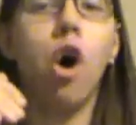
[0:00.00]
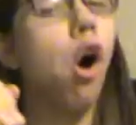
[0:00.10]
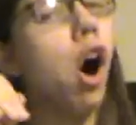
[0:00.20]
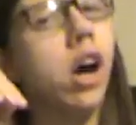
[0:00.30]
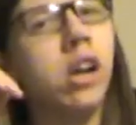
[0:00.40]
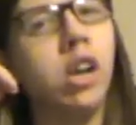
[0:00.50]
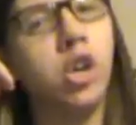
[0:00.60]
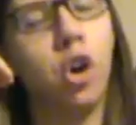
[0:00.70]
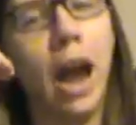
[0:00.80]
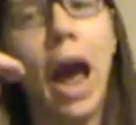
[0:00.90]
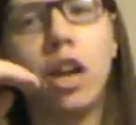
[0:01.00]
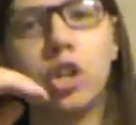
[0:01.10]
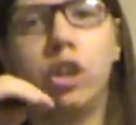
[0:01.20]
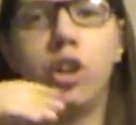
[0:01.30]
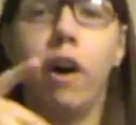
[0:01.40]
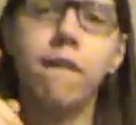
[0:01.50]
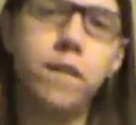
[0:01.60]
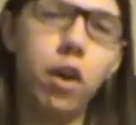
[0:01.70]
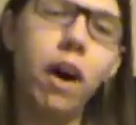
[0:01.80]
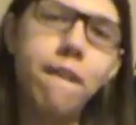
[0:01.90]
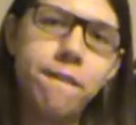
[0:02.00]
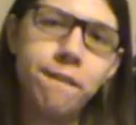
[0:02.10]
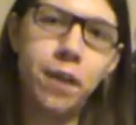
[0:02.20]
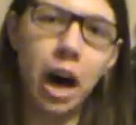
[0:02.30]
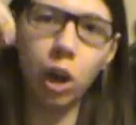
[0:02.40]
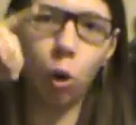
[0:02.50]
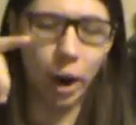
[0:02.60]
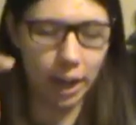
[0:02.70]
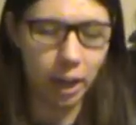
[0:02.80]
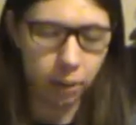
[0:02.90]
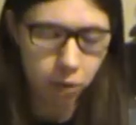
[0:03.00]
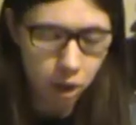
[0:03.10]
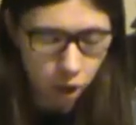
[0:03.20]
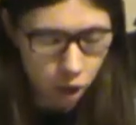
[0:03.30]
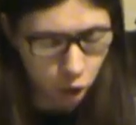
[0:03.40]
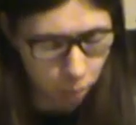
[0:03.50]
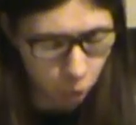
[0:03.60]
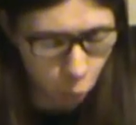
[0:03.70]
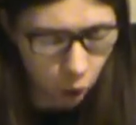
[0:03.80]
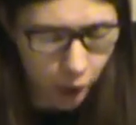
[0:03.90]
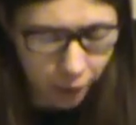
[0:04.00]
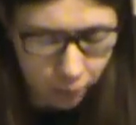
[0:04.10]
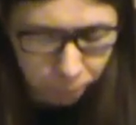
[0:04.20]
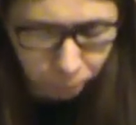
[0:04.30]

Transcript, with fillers: on your actions for the following. Number one,